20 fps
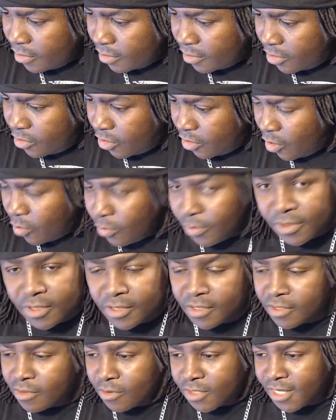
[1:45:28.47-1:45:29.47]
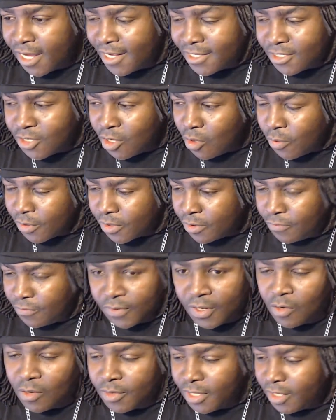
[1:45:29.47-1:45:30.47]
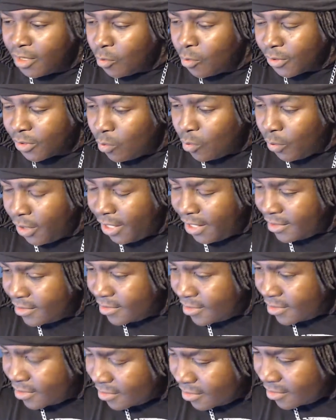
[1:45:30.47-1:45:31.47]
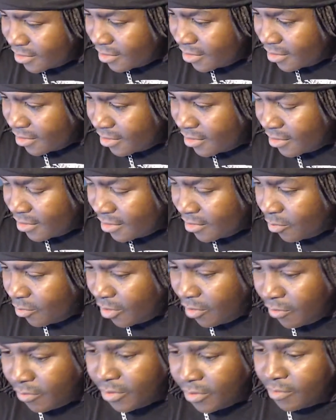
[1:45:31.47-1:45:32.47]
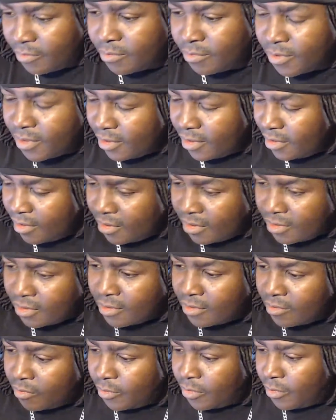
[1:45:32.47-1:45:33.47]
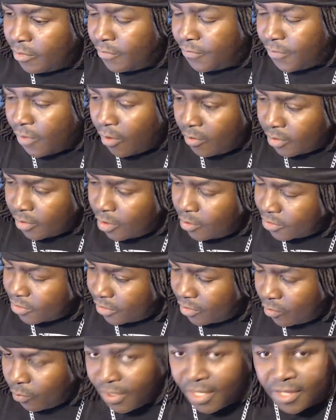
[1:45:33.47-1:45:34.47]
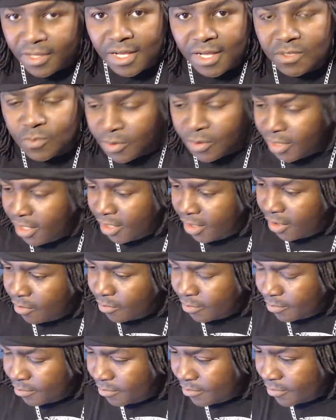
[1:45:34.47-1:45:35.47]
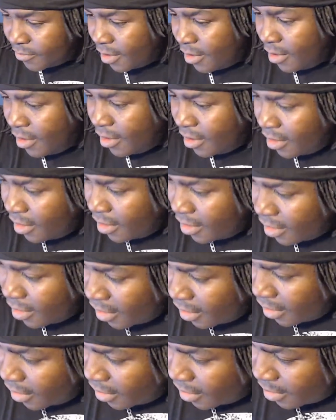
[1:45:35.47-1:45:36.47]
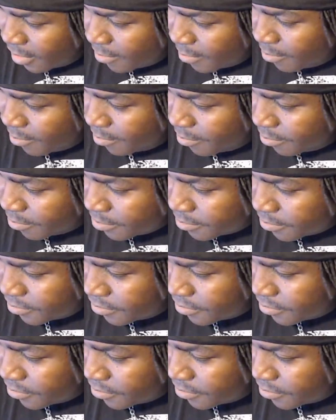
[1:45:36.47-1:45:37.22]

You go; those guys go with the flow. They go with the wind. Where the where their fart goes in the wind, that's where they go. Um,